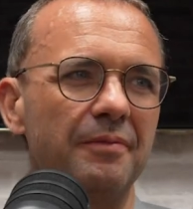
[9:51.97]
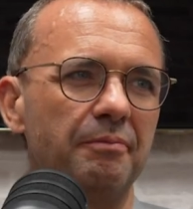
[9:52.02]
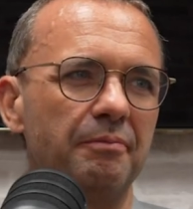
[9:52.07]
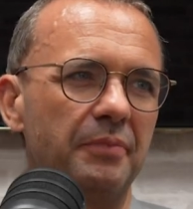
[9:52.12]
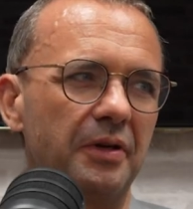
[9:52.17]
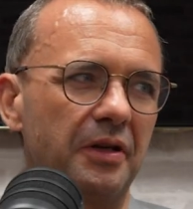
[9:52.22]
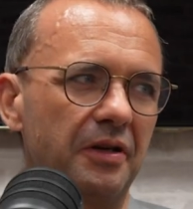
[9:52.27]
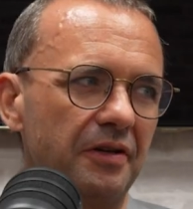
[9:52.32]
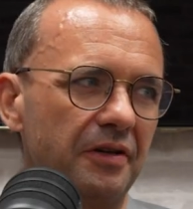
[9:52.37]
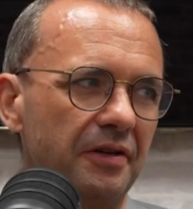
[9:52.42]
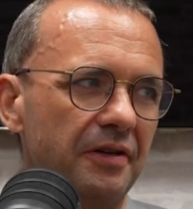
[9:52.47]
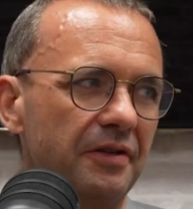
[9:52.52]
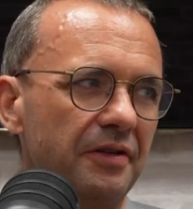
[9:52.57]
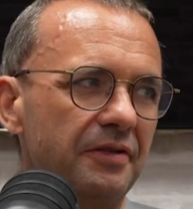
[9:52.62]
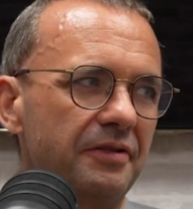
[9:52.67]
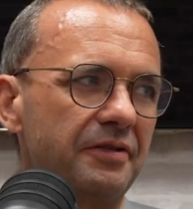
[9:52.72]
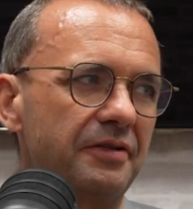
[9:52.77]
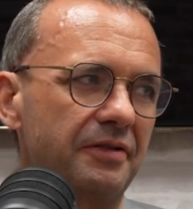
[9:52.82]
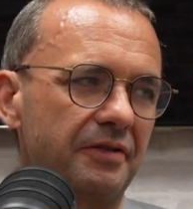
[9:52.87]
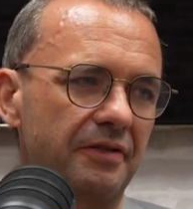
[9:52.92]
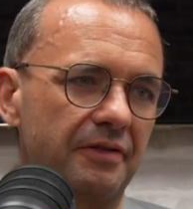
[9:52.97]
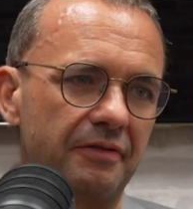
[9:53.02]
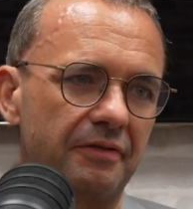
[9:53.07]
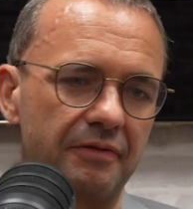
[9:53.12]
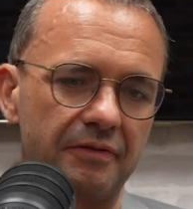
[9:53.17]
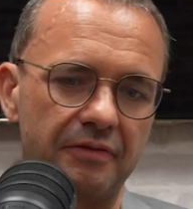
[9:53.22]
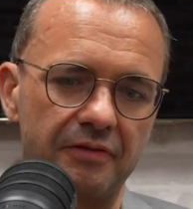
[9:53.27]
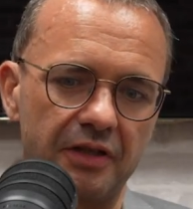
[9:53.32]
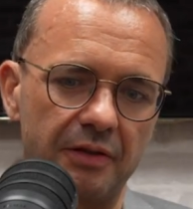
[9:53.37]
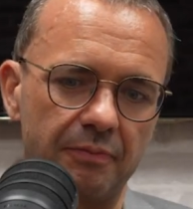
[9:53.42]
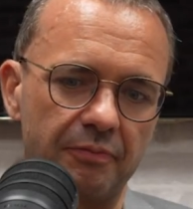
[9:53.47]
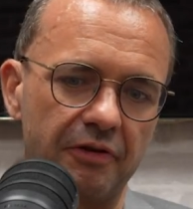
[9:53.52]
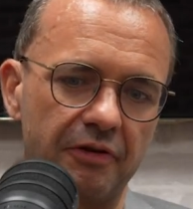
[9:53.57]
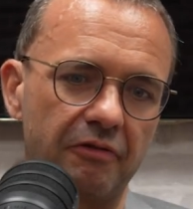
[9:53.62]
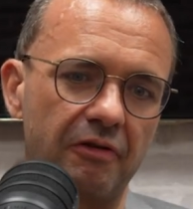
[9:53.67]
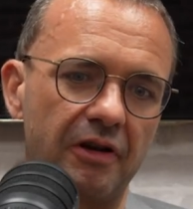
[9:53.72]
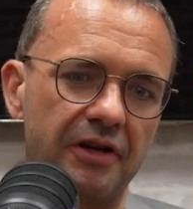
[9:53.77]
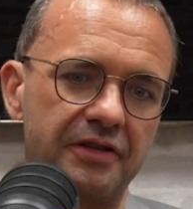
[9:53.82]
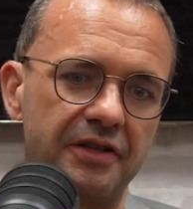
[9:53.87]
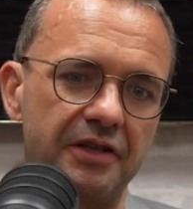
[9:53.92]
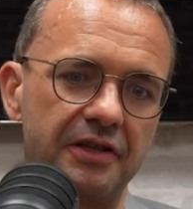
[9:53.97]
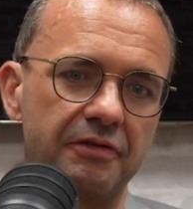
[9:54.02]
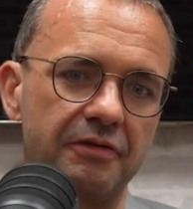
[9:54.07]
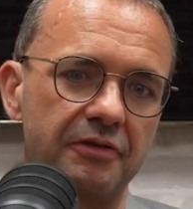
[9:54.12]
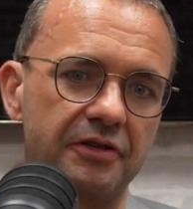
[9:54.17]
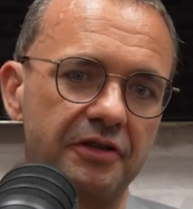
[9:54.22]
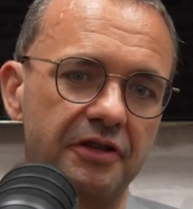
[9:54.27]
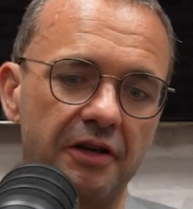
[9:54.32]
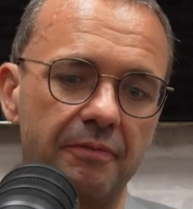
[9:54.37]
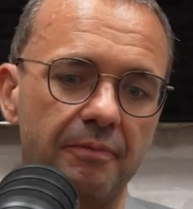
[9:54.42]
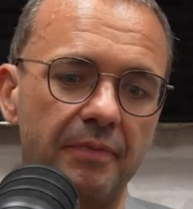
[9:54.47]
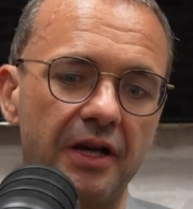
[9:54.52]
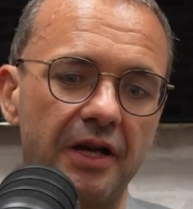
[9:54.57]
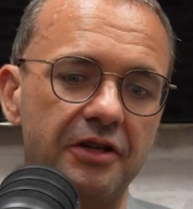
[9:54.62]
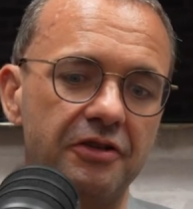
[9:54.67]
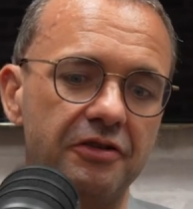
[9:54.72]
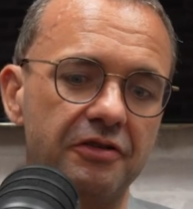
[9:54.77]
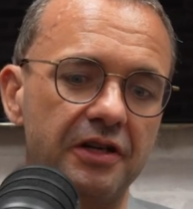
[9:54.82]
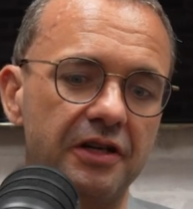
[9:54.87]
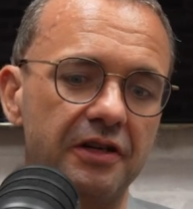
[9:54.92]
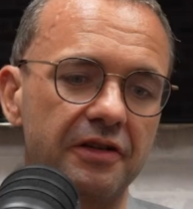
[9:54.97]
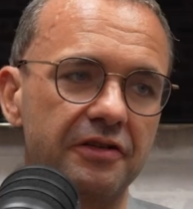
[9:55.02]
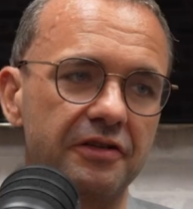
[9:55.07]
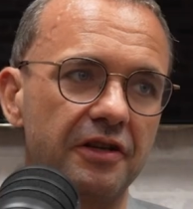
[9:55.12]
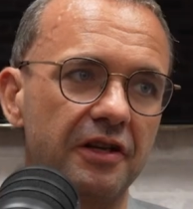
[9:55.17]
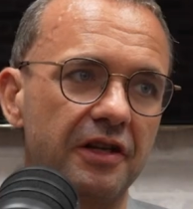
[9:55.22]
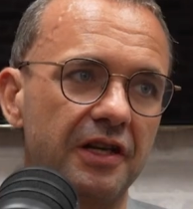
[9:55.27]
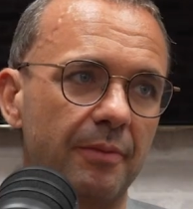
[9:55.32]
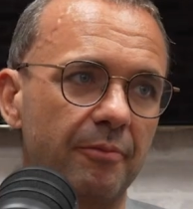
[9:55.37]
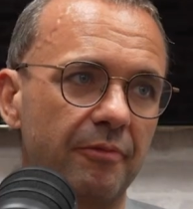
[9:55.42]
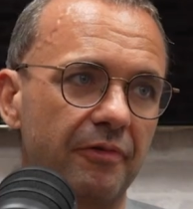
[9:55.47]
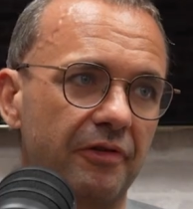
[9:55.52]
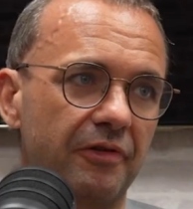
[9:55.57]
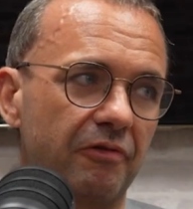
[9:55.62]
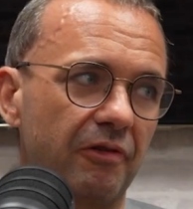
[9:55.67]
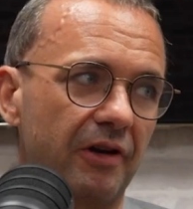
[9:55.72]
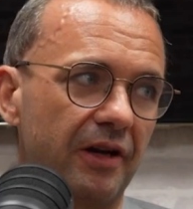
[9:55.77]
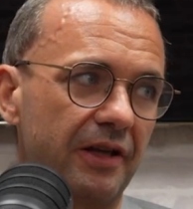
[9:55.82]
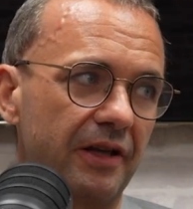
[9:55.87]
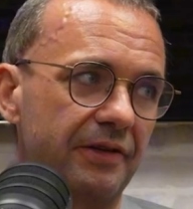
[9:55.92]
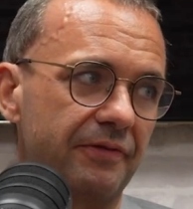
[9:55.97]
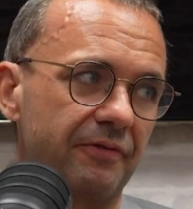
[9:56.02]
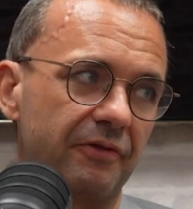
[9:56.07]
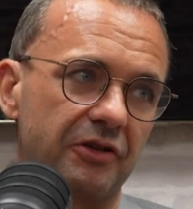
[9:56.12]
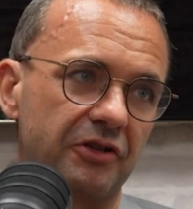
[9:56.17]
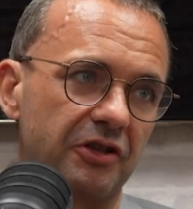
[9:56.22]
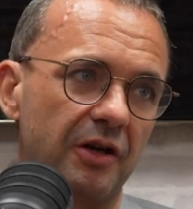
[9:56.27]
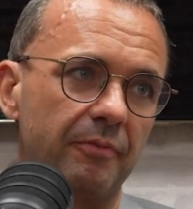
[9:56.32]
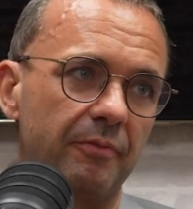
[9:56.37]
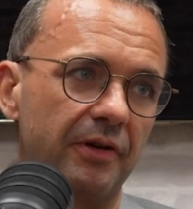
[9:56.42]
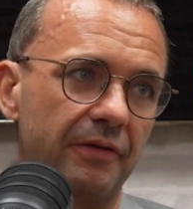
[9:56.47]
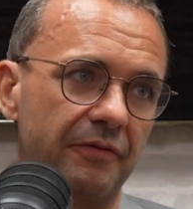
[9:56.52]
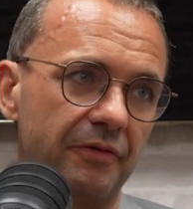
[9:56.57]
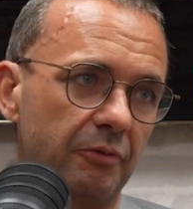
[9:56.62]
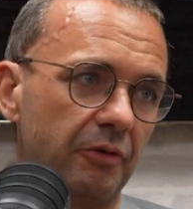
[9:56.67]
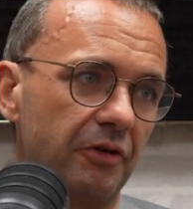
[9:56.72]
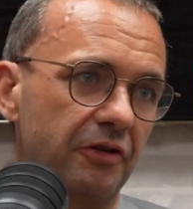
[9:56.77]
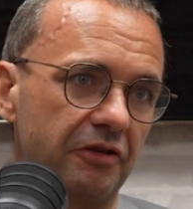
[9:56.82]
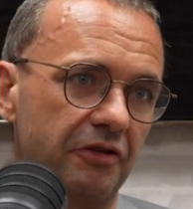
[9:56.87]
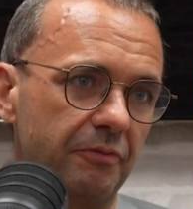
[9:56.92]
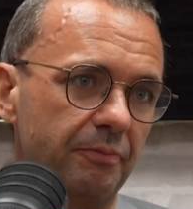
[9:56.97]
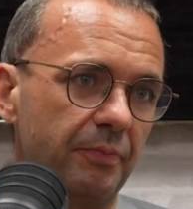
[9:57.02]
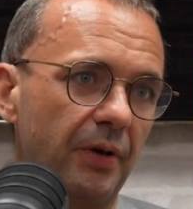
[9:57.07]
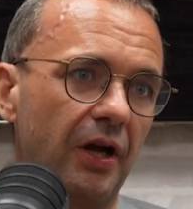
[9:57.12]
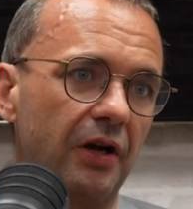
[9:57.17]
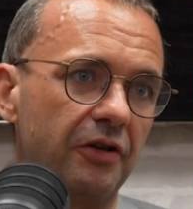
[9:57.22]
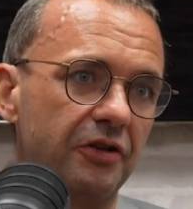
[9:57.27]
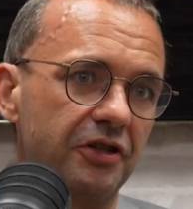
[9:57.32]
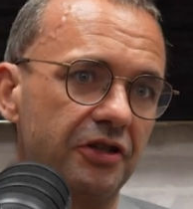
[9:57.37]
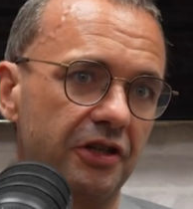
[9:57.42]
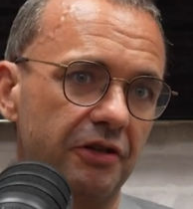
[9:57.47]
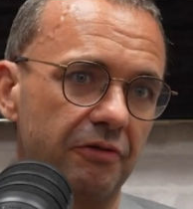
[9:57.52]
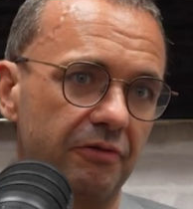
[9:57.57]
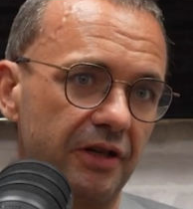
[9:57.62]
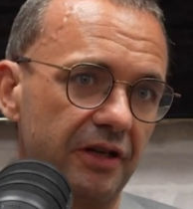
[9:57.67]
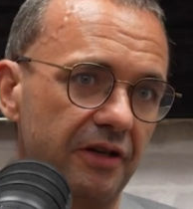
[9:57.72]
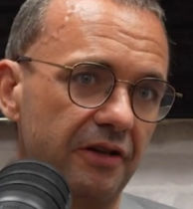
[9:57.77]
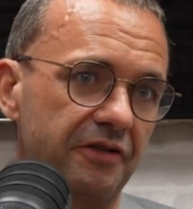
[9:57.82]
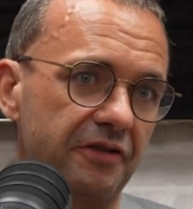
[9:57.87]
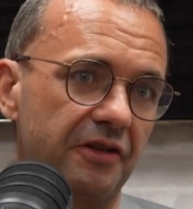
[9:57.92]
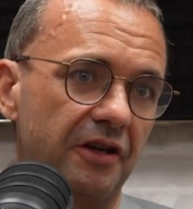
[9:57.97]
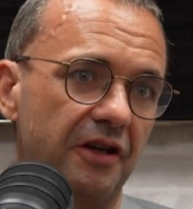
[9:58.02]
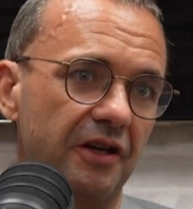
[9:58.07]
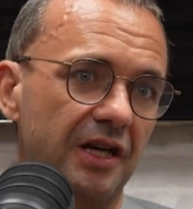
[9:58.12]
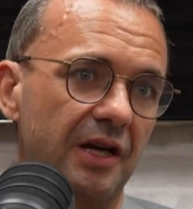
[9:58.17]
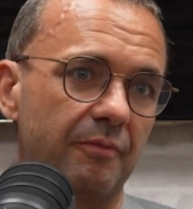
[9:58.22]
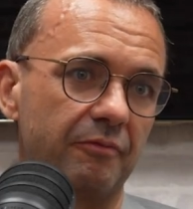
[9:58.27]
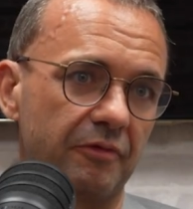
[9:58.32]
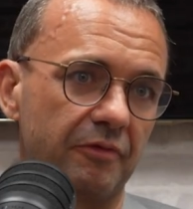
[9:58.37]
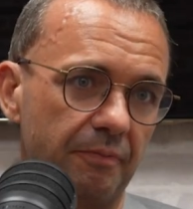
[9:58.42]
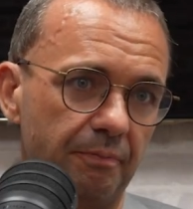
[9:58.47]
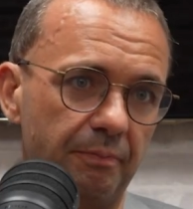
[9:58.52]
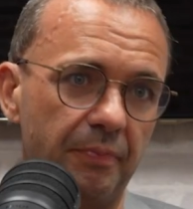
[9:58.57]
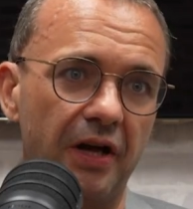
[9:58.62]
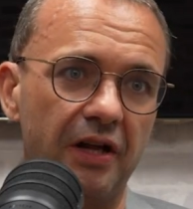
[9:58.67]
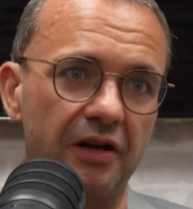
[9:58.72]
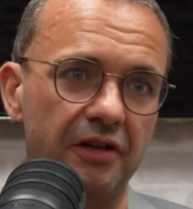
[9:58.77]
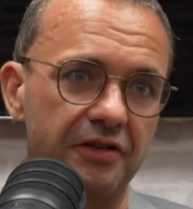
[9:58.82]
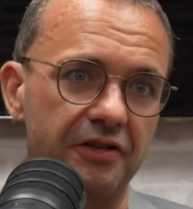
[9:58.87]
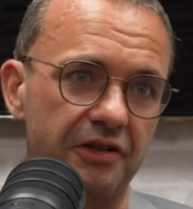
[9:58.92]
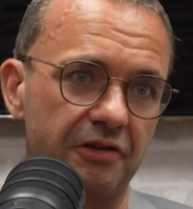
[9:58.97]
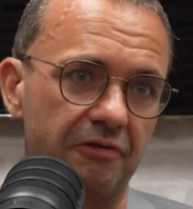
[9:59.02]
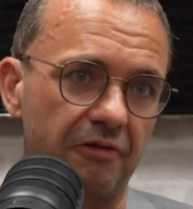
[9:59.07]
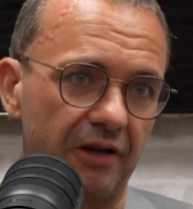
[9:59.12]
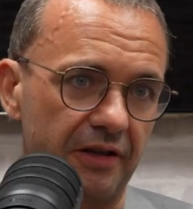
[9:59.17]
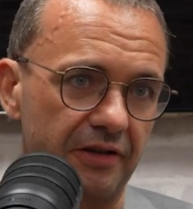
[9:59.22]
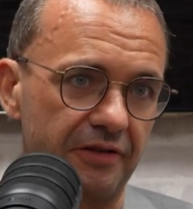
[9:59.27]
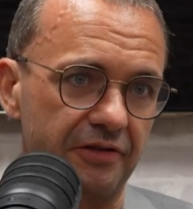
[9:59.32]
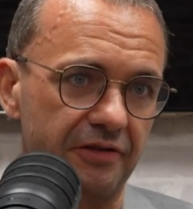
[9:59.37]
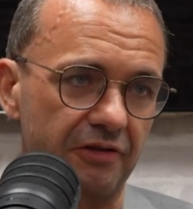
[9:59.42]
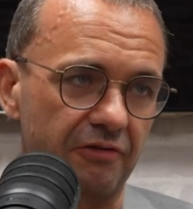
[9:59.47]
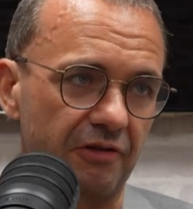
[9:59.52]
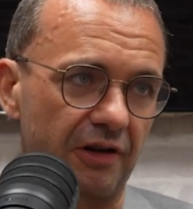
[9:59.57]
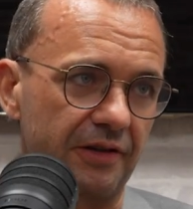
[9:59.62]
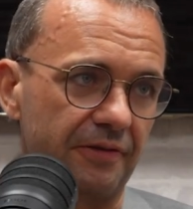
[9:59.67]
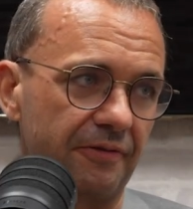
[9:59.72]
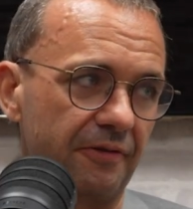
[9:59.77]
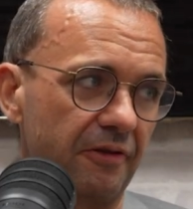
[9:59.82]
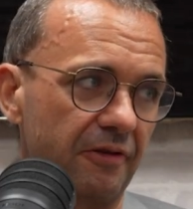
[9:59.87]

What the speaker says: because to progress into a certain major, you need a certain number of credits. For example, if you want to do biology, you'll need a certain number of biology credits to transfer